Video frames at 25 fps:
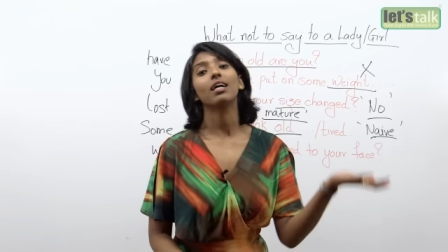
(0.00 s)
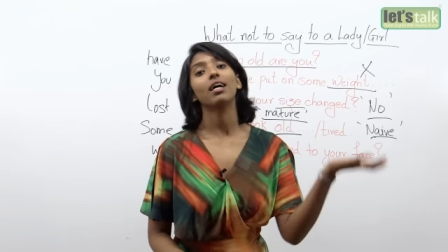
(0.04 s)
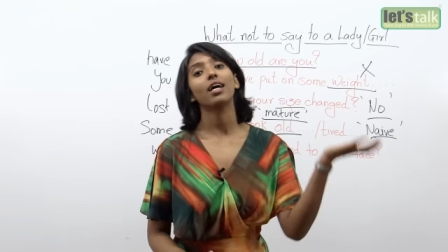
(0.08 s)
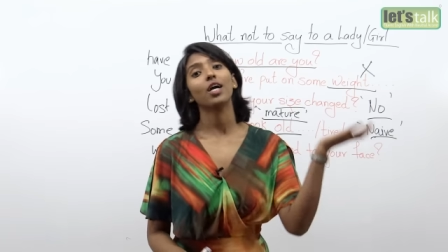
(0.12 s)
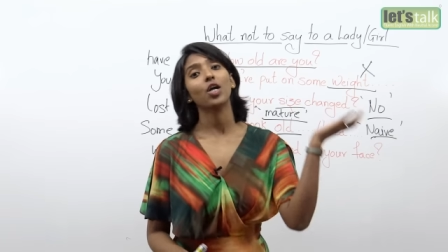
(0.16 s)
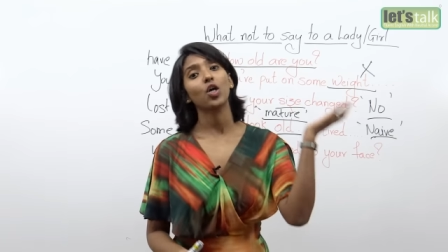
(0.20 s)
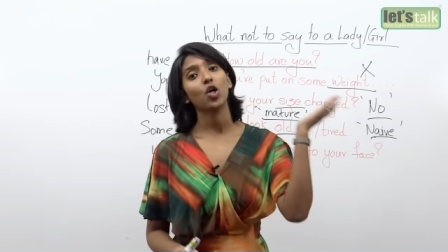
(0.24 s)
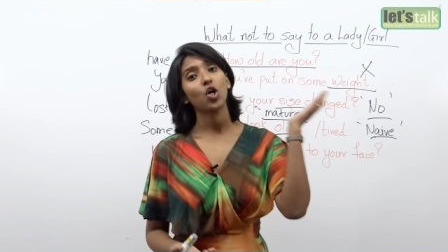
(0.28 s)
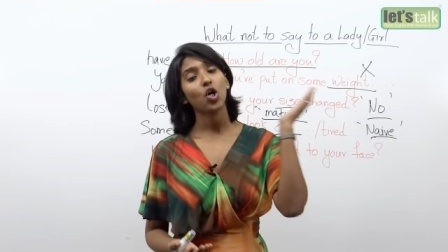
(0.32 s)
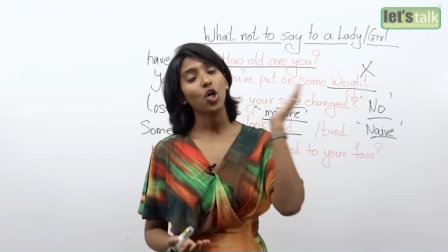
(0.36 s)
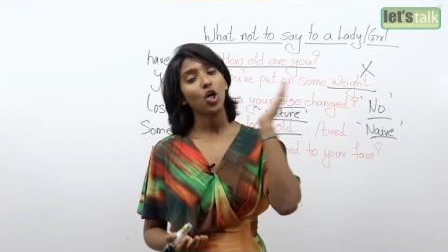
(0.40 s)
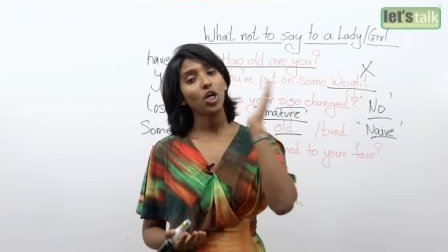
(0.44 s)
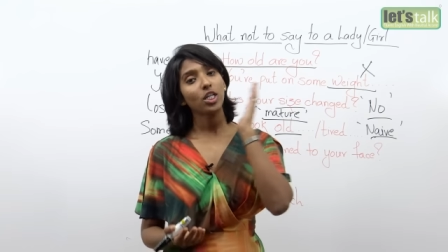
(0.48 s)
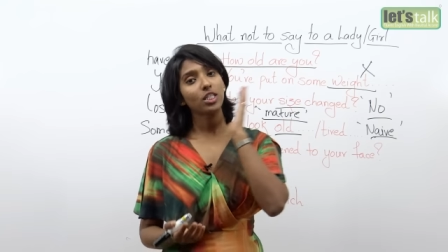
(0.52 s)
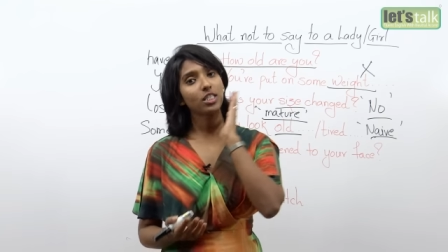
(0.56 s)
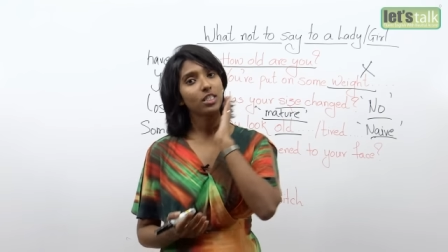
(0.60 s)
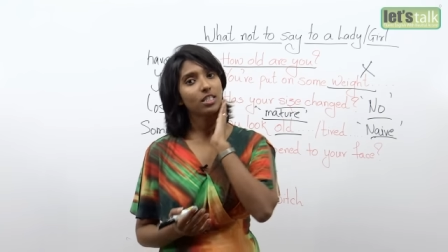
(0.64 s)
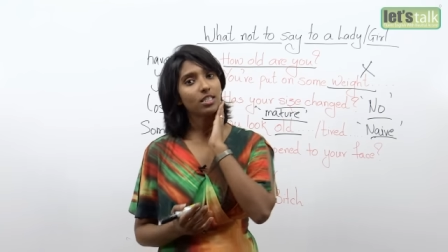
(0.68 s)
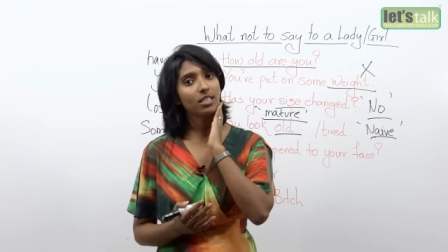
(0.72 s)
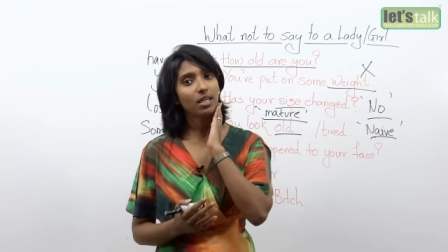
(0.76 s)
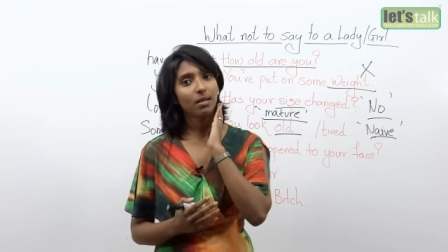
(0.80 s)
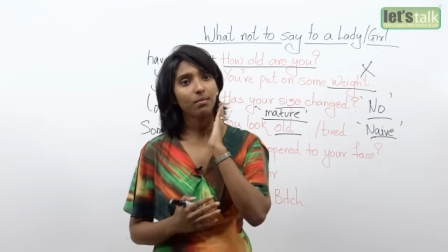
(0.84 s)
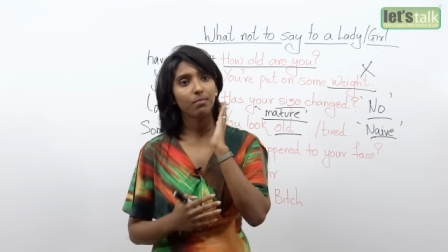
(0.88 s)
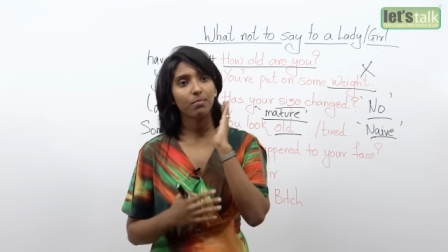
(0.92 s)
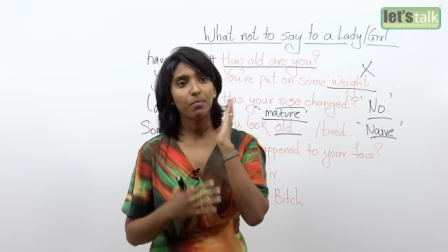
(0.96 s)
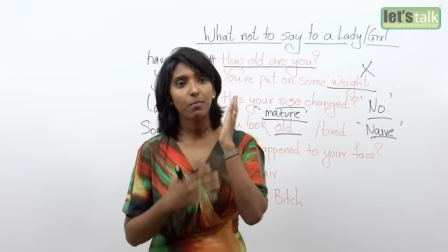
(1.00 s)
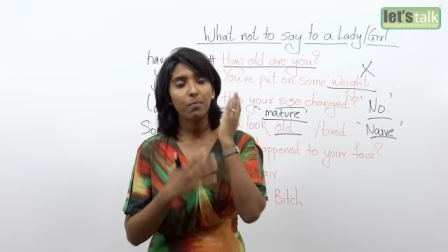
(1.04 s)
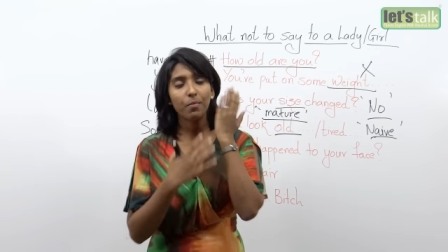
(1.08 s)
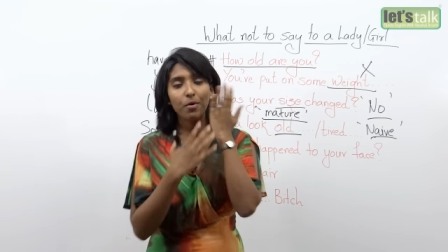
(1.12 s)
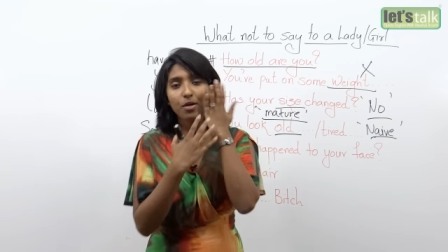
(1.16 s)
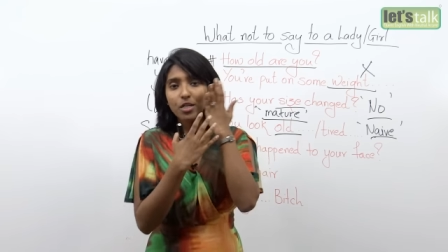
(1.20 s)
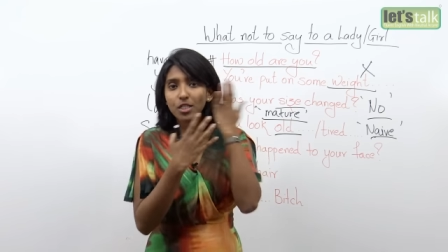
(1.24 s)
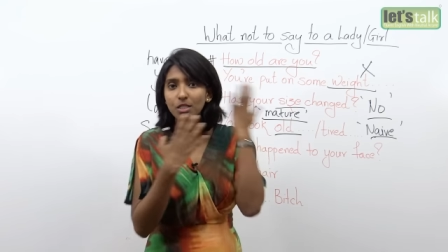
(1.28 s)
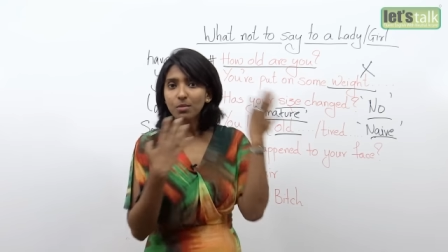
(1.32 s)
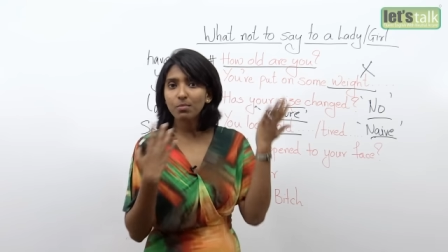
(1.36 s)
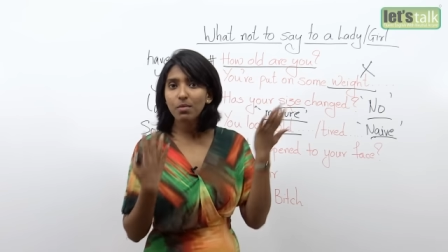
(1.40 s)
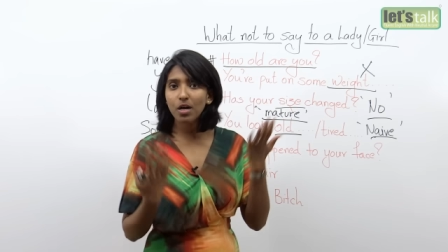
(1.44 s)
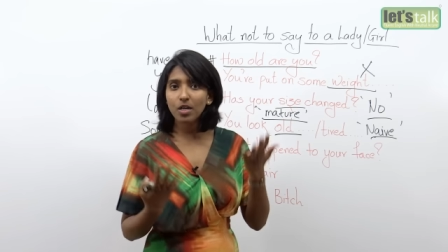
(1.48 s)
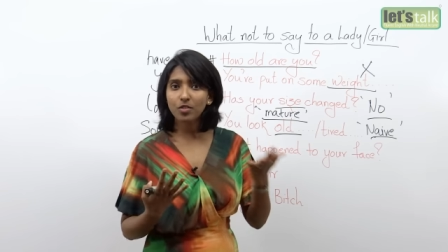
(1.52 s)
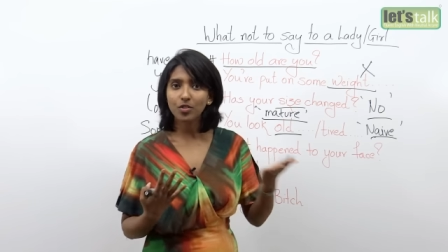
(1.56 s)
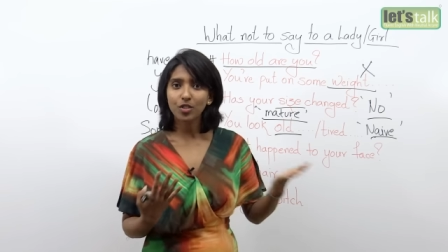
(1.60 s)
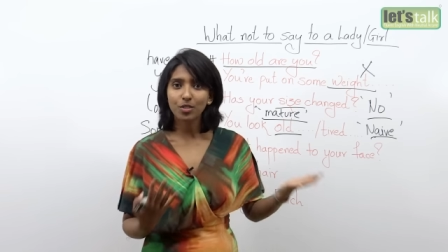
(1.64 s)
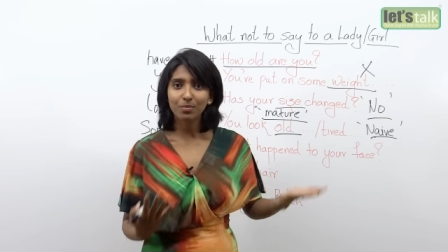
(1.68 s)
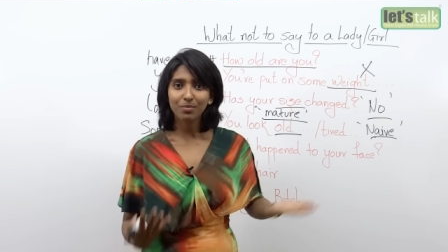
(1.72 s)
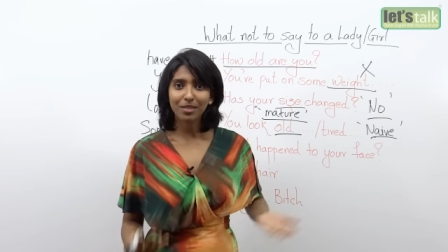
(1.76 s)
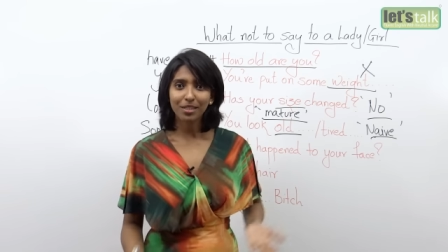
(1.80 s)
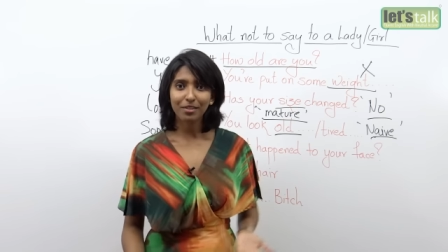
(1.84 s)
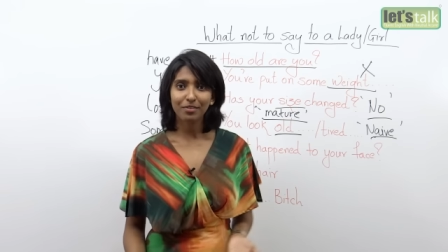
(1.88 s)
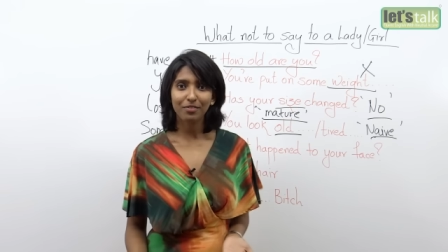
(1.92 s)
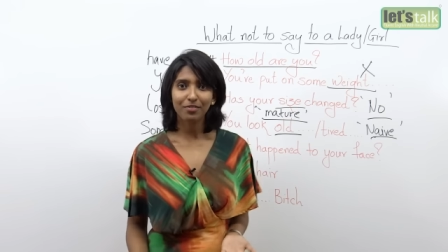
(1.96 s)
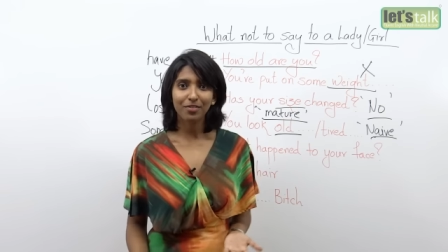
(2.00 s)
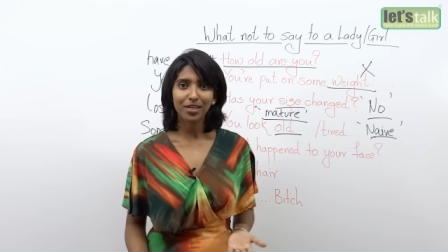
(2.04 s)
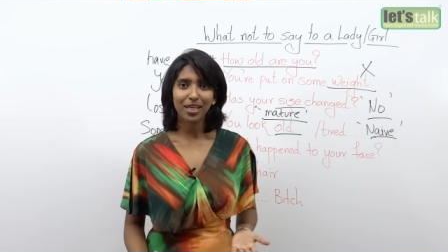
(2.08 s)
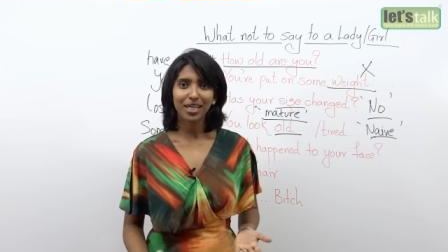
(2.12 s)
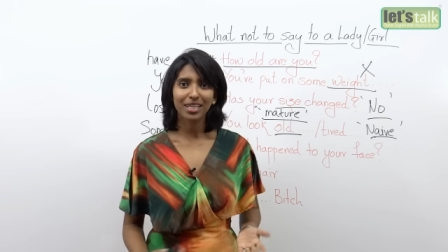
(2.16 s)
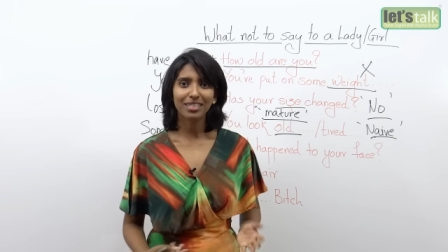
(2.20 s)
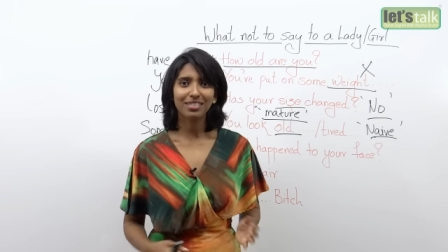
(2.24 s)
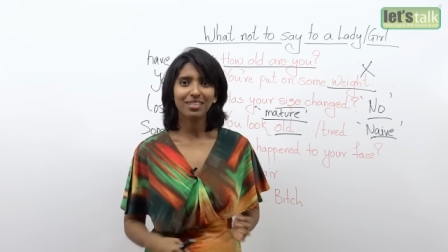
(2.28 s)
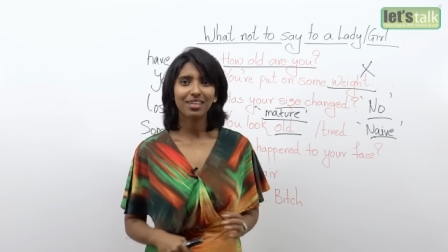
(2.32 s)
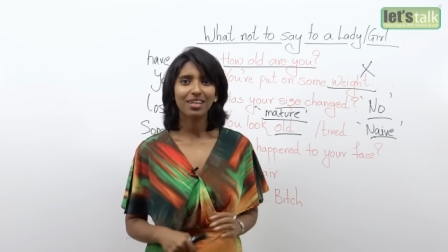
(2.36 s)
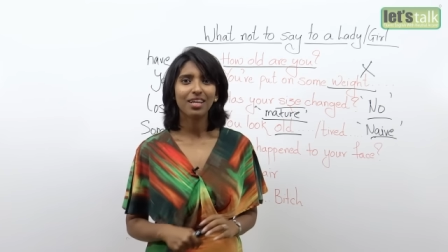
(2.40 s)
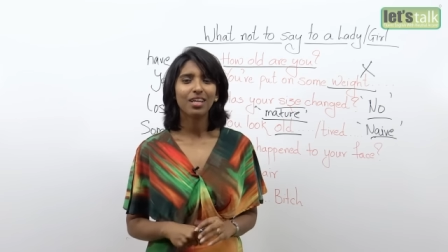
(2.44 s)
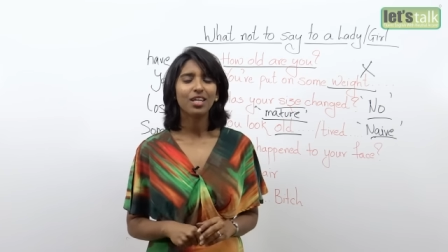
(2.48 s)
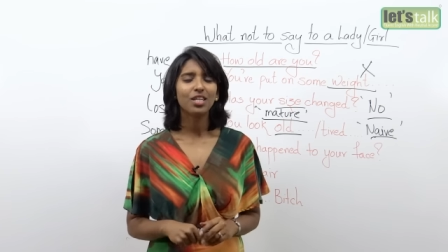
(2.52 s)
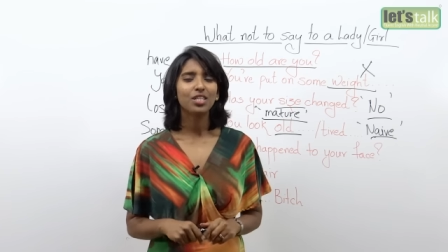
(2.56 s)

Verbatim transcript: I got some burnt marks on my face.